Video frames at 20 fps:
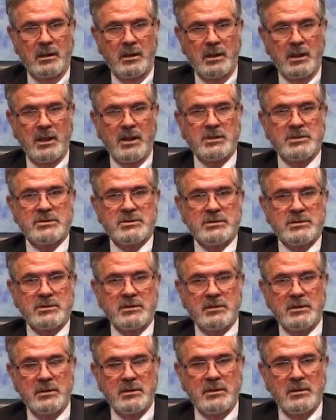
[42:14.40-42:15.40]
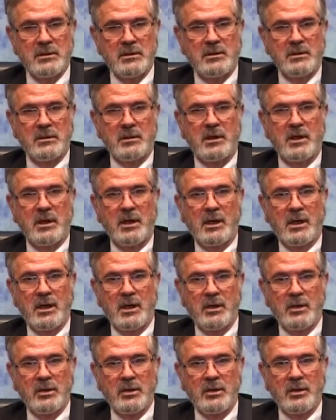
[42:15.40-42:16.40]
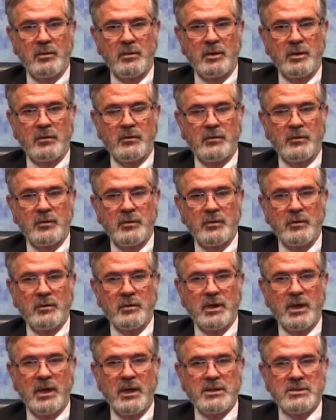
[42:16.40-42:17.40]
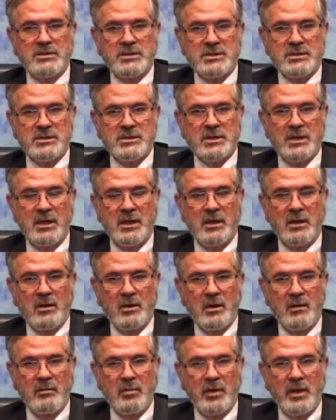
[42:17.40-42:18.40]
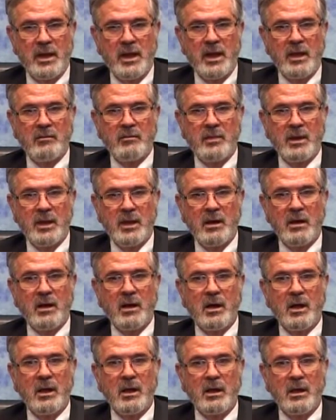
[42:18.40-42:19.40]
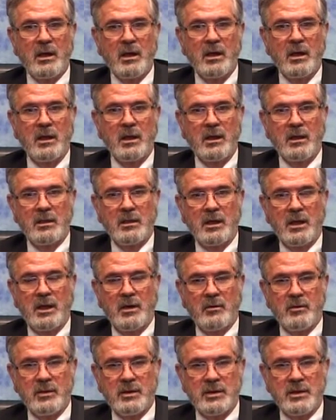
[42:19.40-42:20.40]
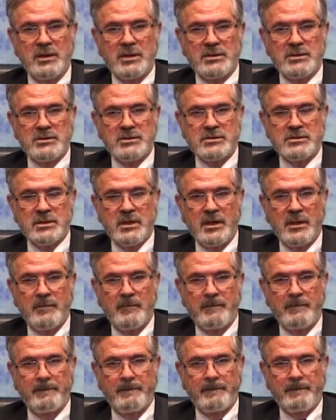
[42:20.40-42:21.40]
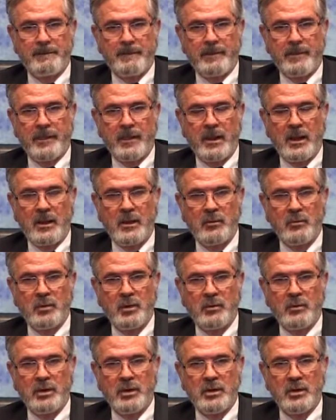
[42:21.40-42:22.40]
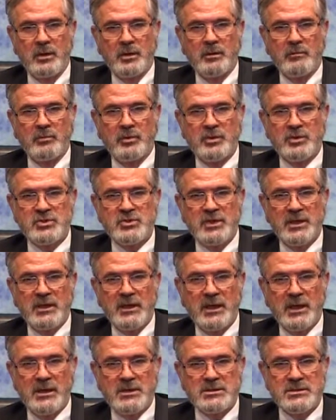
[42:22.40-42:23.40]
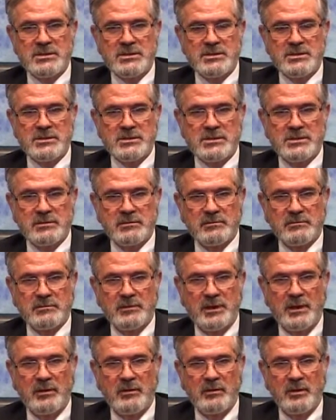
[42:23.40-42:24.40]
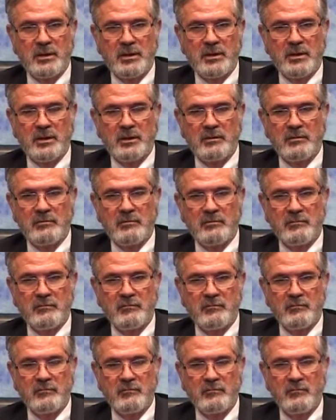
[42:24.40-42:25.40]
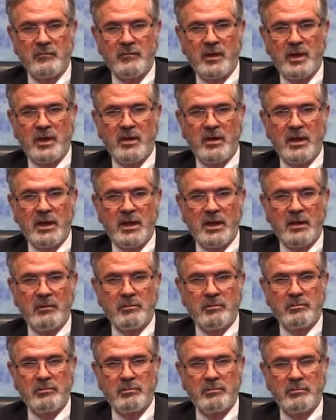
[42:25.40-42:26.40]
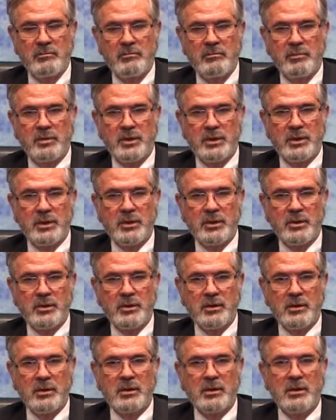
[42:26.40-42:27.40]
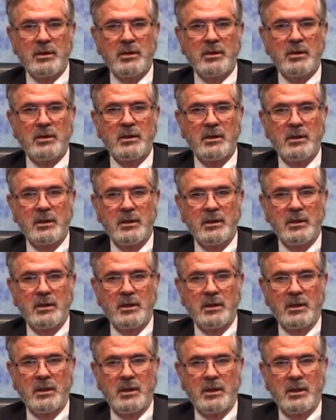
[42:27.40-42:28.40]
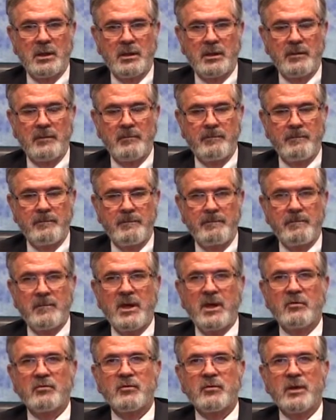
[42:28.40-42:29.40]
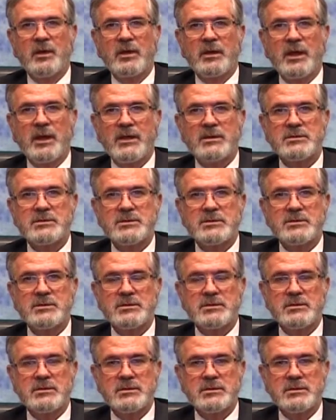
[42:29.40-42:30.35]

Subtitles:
Yes. There were 2 cases that Aubrey had me on that were these, what we called the blue jean cases. They were very peculiar mail fraud cases